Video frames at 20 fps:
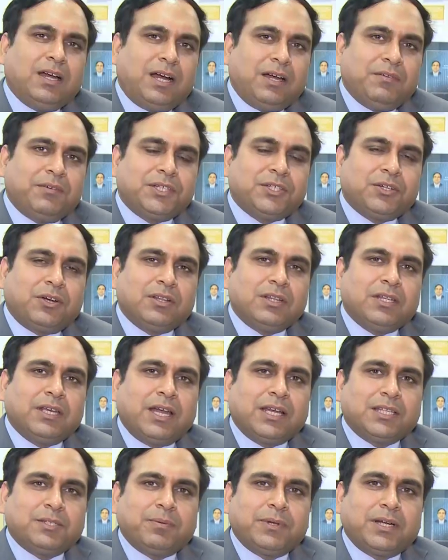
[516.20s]
I wish all the
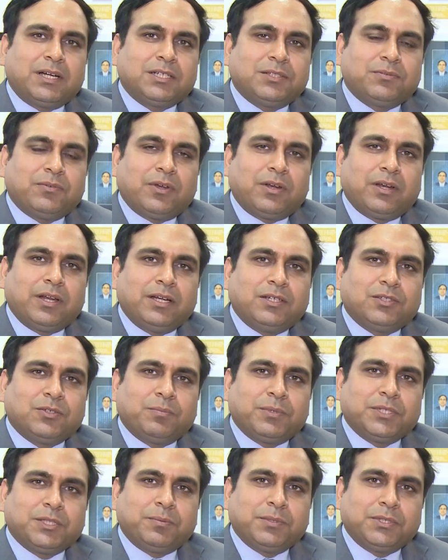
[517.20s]
aspirants for NEET
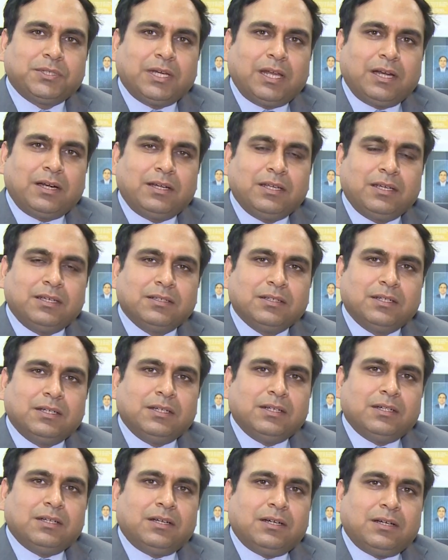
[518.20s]
super speciality
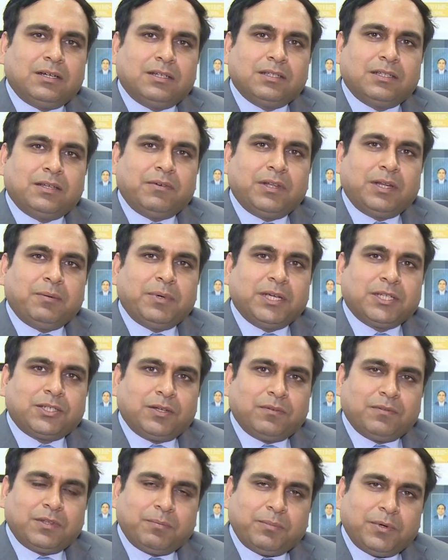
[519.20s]
uh, the very best
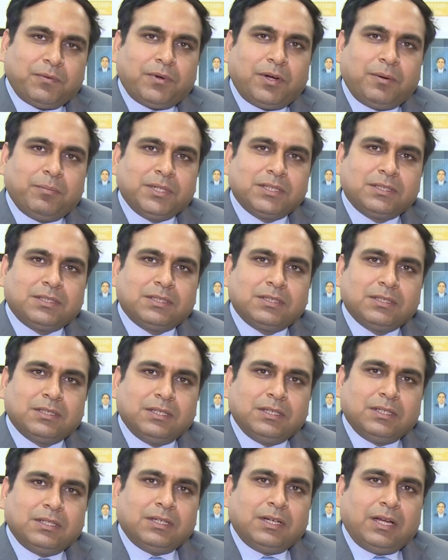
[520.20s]
of their performance
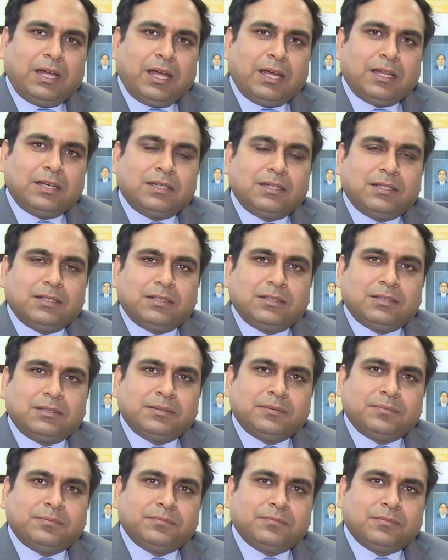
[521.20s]
and
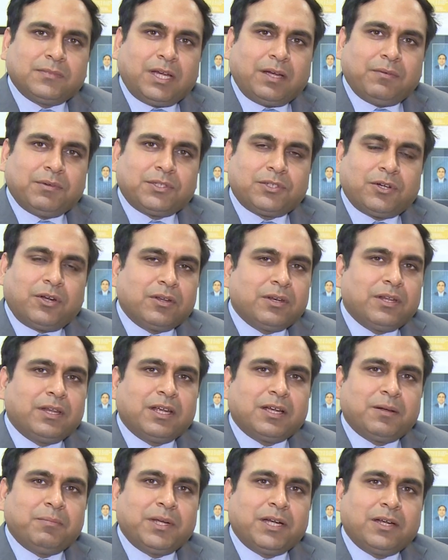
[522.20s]
uh, I would strongly
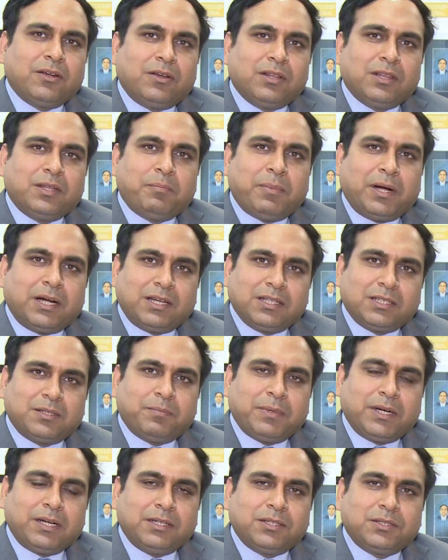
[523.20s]
recommend all the
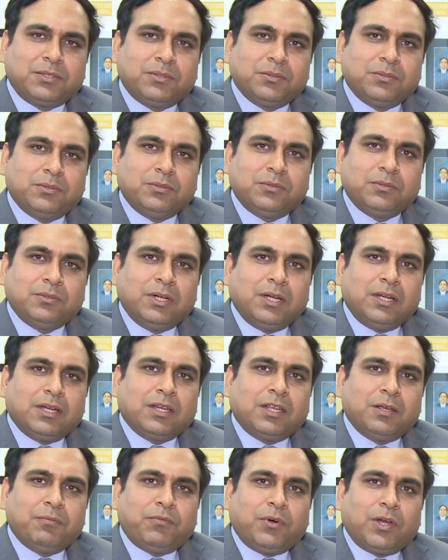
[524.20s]
participants to
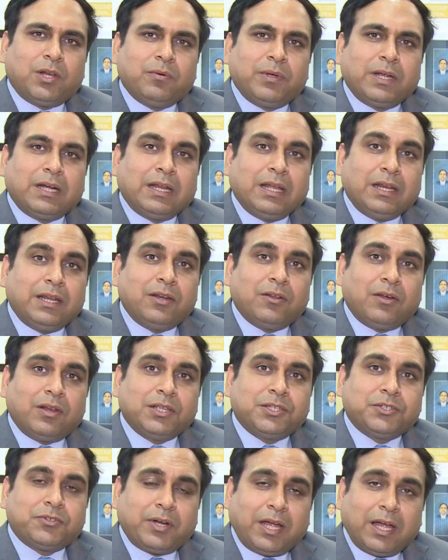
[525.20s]
keep following Delhi
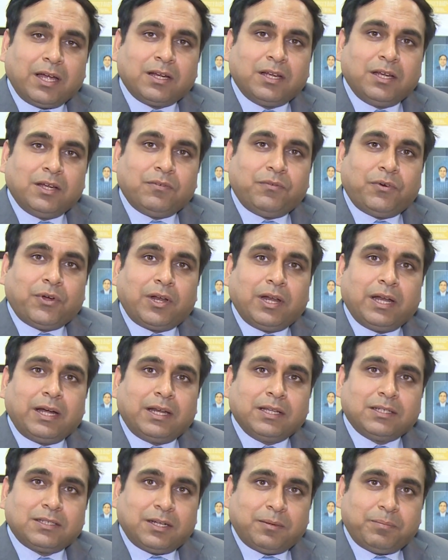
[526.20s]
Knowledge Track for
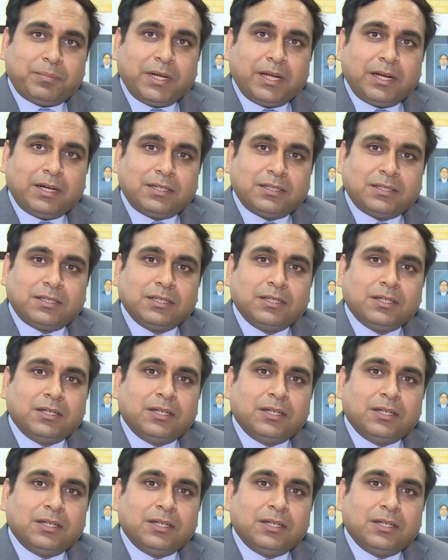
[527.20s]
latest updates